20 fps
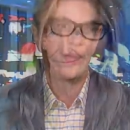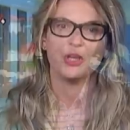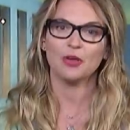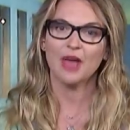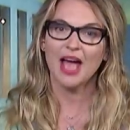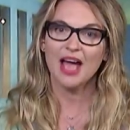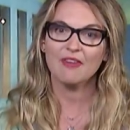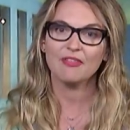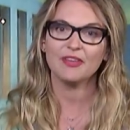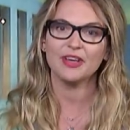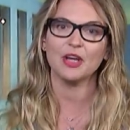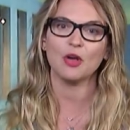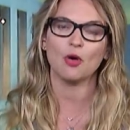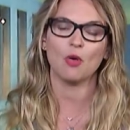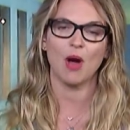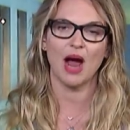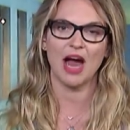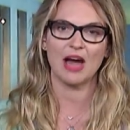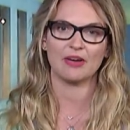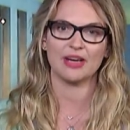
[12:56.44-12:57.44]
you have an
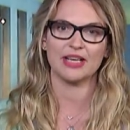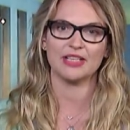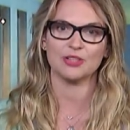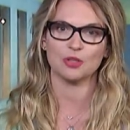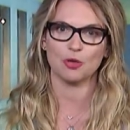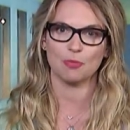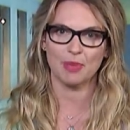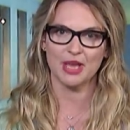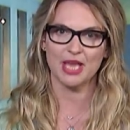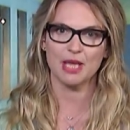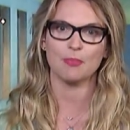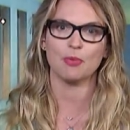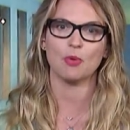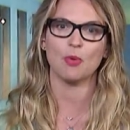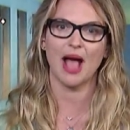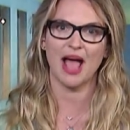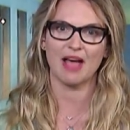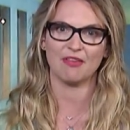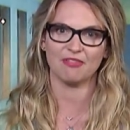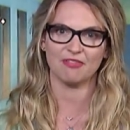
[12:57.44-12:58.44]
inquiry so
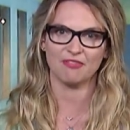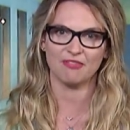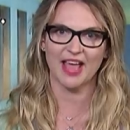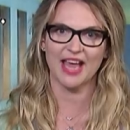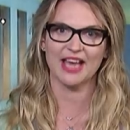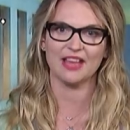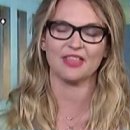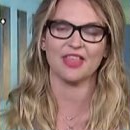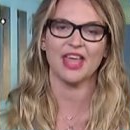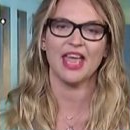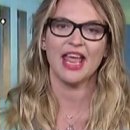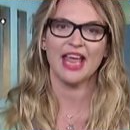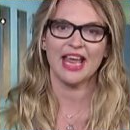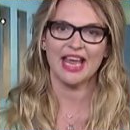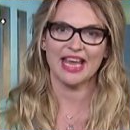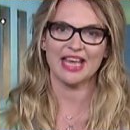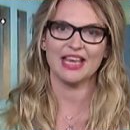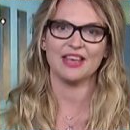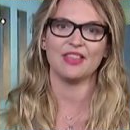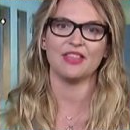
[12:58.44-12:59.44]
people have faith
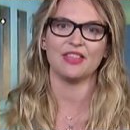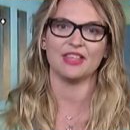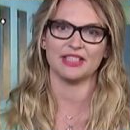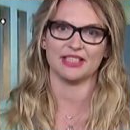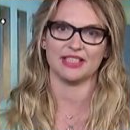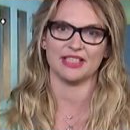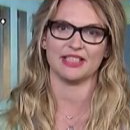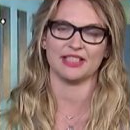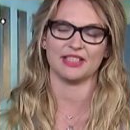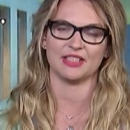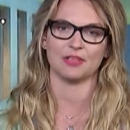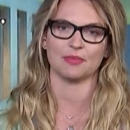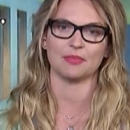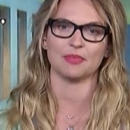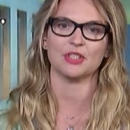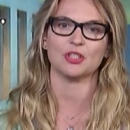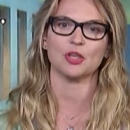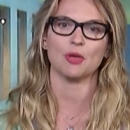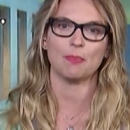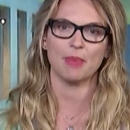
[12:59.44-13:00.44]
in the system.
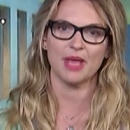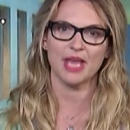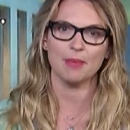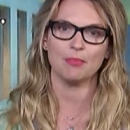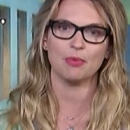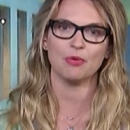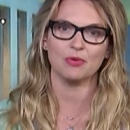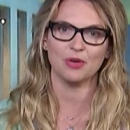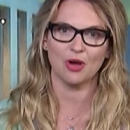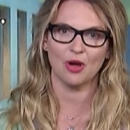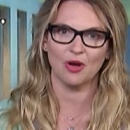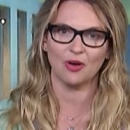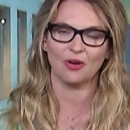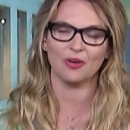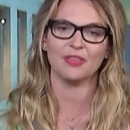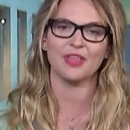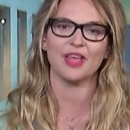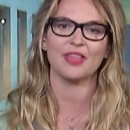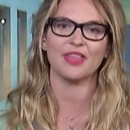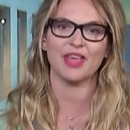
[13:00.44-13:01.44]
Uh-huh. So people
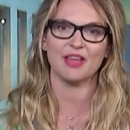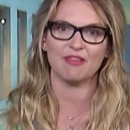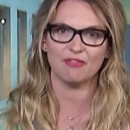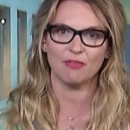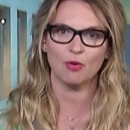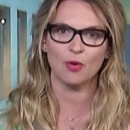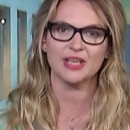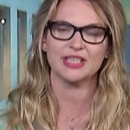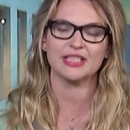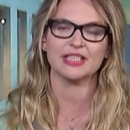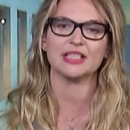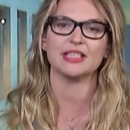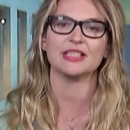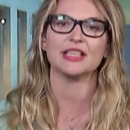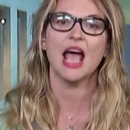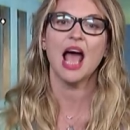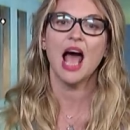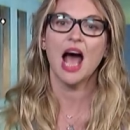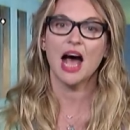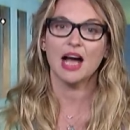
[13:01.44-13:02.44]
know that their voices
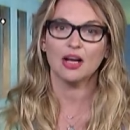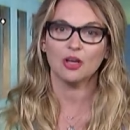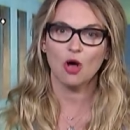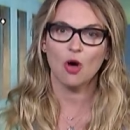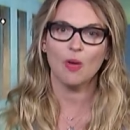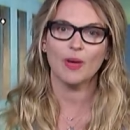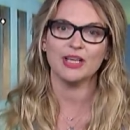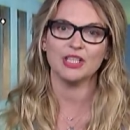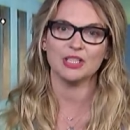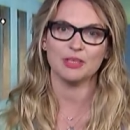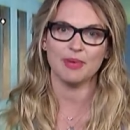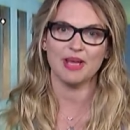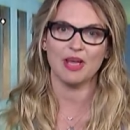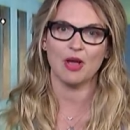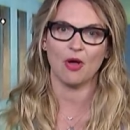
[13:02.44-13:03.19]
are going to be